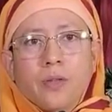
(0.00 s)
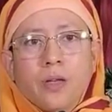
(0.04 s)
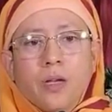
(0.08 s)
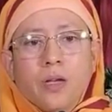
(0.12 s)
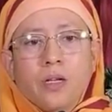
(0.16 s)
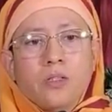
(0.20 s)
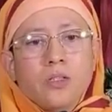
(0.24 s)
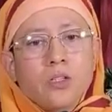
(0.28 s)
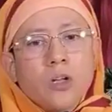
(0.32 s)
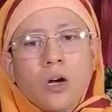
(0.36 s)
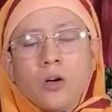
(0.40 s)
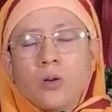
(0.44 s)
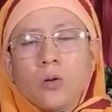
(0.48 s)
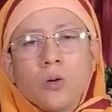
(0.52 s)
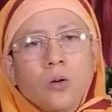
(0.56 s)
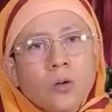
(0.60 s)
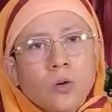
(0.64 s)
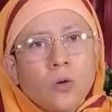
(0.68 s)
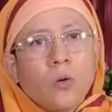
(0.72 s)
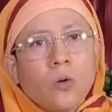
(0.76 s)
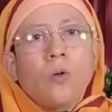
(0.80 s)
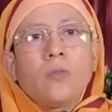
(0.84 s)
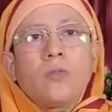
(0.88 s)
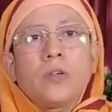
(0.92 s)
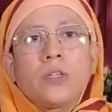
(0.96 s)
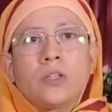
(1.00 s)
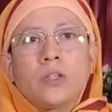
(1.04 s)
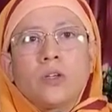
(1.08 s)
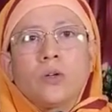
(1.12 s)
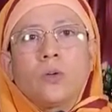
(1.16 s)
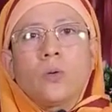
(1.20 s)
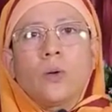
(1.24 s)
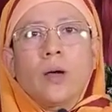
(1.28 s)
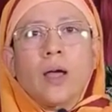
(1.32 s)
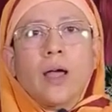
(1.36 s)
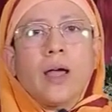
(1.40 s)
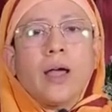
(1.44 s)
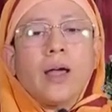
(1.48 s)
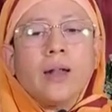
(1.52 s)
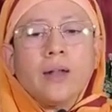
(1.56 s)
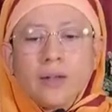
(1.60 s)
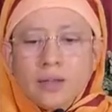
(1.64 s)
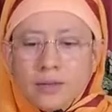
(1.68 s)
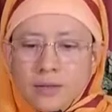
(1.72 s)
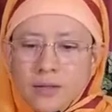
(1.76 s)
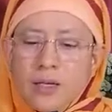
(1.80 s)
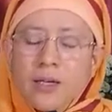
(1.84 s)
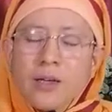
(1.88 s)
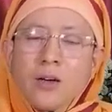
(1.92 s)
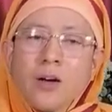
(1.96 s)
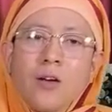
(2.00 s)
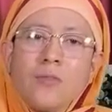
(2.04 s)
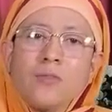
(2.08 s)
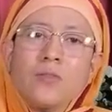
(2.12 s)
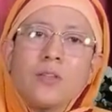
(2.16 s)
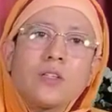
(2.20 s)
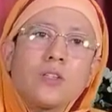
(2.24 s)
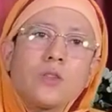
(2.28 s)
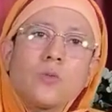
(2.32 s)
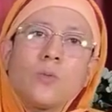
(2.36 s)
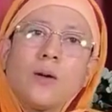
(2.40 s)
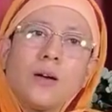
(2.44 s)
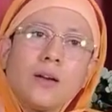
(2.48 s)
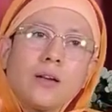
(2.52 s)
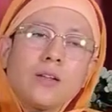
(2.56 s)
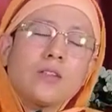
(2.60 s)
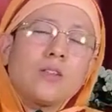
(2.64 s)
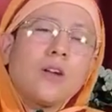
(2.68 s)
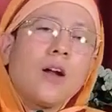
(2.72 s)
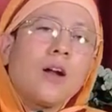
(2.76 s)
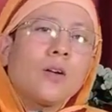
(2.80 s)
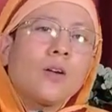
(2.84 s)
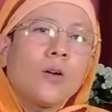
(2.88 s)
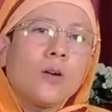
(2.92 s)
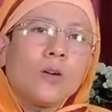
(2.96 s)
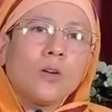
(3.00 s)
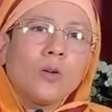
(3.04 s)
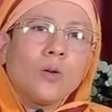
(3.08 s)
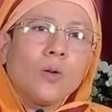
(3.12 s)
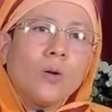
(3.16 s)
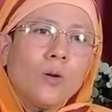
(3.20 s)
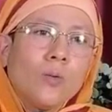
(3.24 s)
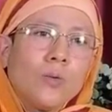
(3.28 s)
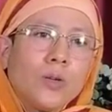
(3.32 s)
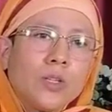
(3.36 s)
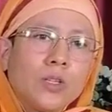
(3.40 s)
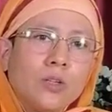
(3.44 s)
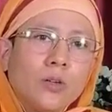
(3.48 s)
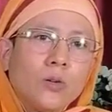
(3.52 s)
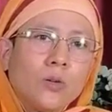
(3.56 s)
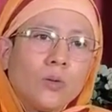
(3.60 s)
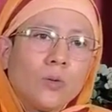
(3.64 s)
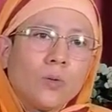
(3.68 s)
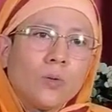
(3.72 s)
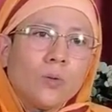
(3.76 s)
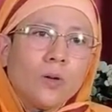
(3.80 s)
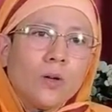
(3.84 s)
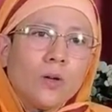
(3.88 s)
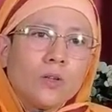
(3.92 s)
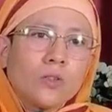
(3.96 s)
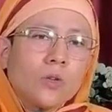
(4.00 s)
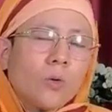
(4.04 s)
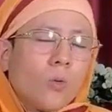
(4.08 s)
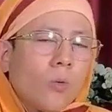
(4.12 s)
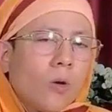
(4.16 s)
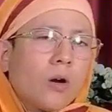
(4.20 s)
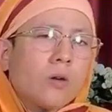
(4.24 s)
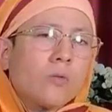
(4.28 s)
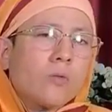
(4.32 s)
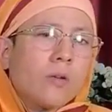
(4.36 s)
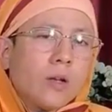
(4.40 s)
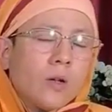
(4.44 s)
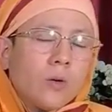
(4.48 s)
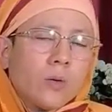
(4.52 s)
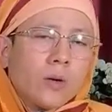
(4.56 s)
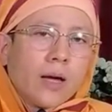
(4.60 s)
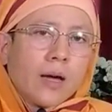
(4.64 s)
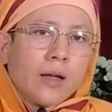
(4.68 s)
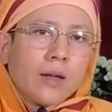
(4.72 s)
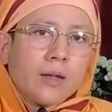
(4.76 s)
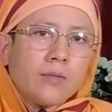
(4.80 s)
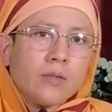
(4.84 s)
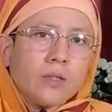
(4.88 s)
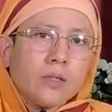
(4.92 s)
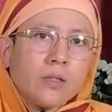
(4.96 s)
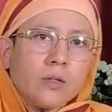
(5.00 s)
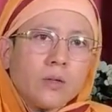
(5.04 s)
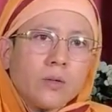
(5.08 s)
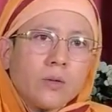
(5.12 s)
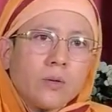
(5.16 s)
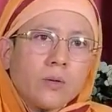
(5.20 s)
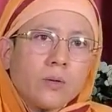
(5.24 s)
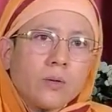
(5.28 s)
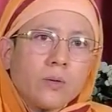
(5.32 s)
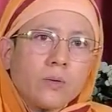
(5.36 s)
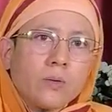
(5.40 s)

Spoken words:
It's not going to go with you. Anything of this world is not going to go with you. So what will you carry with you?